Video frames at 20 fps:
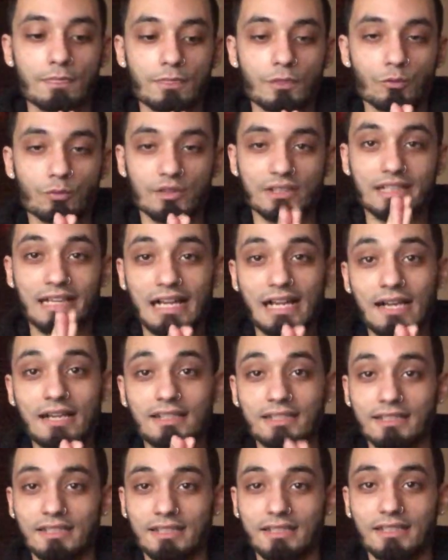the
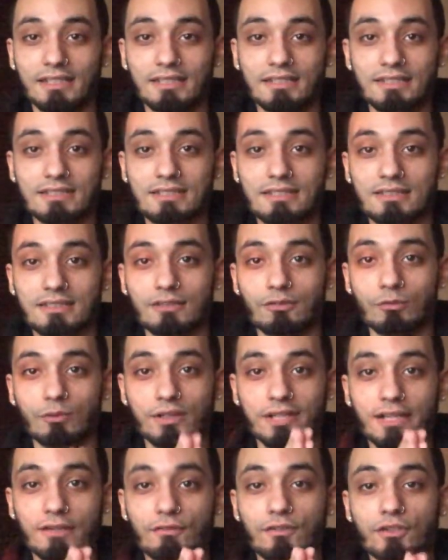reality is
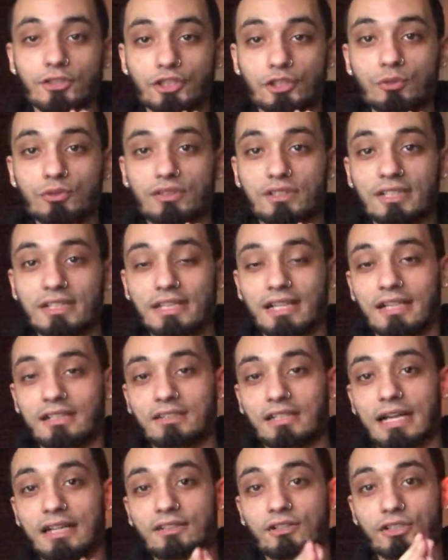whatever you think
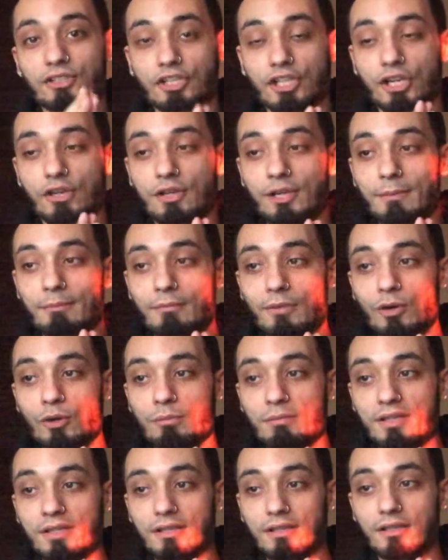at, at the current
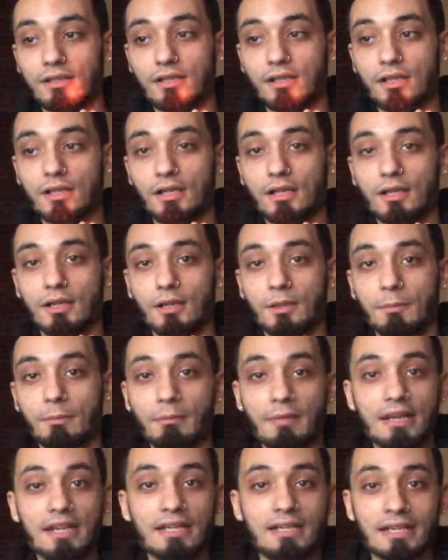moment
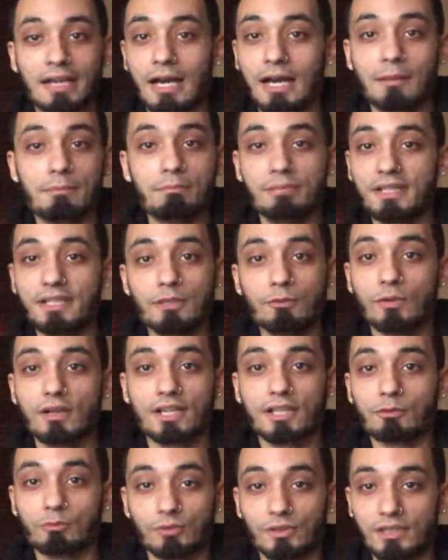may not be what
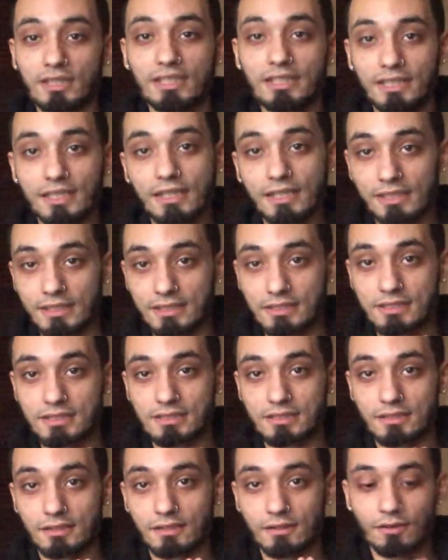it really
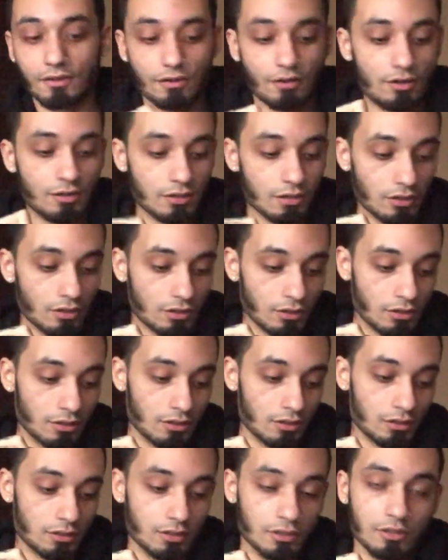is
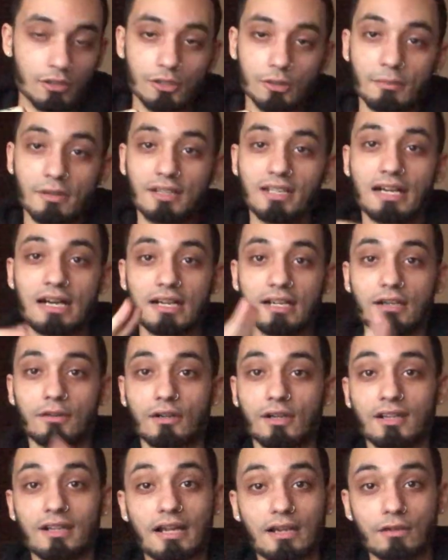um a lot of
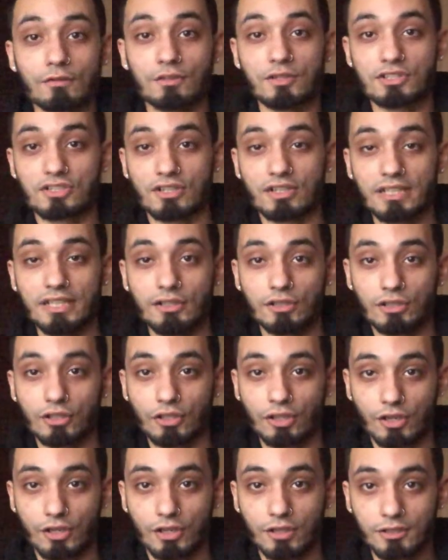a lot of us are here to
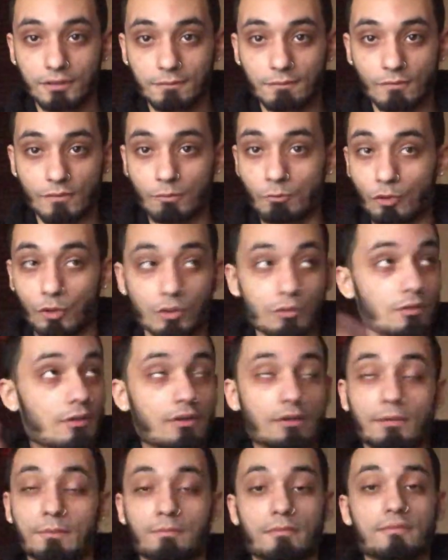learn well
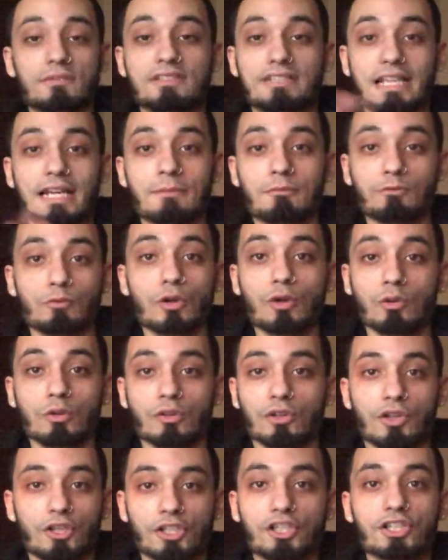damn well
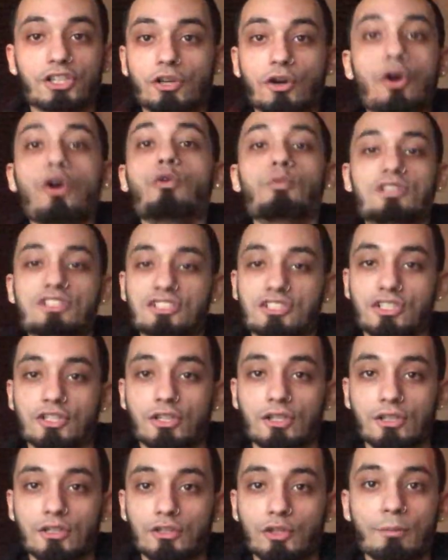you're gonna always
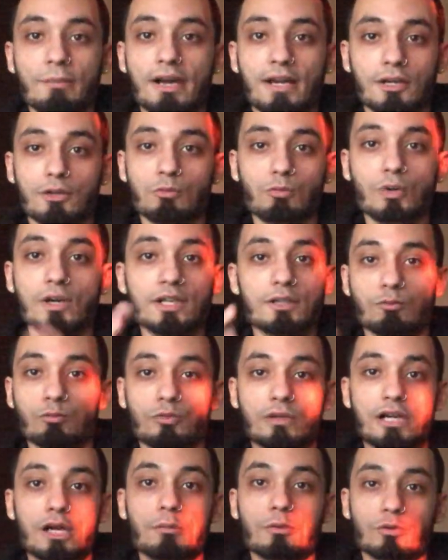learn no matter what
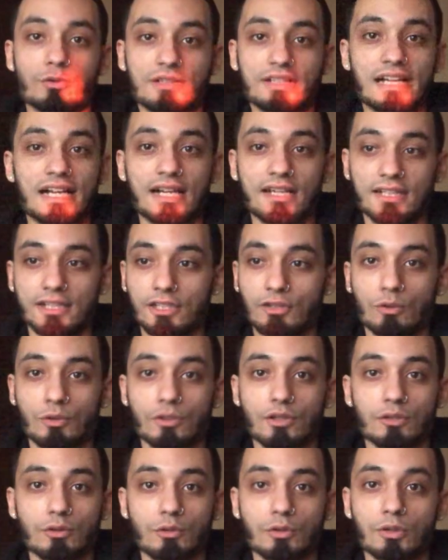realm of reality
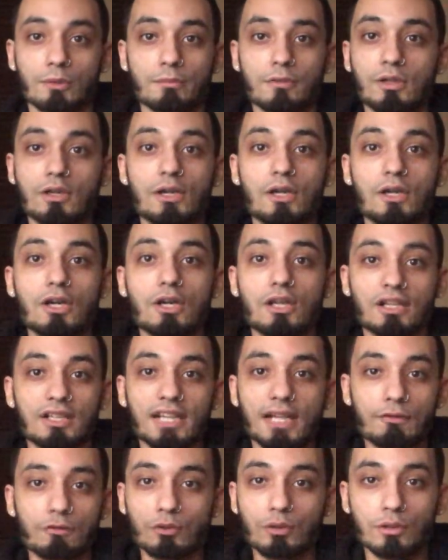or or
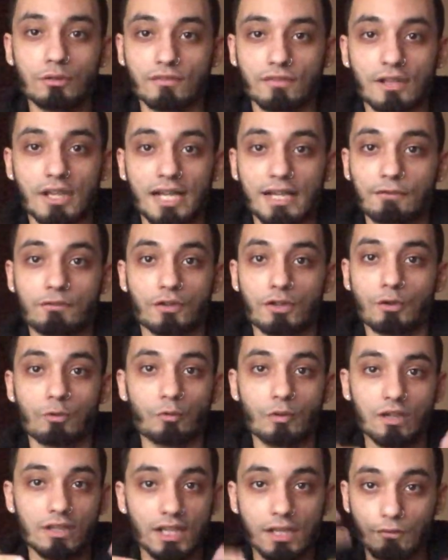level of life or
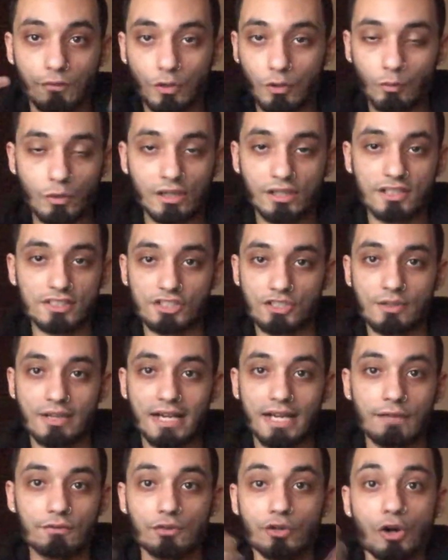where level of awareness you
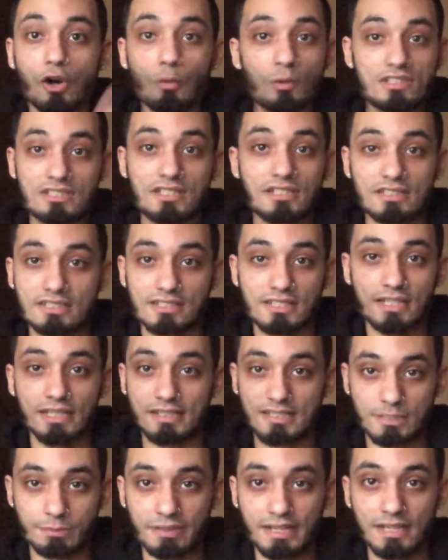have you're always gonna stay
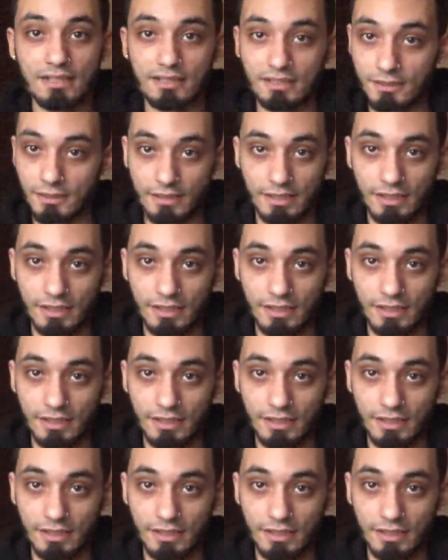expanding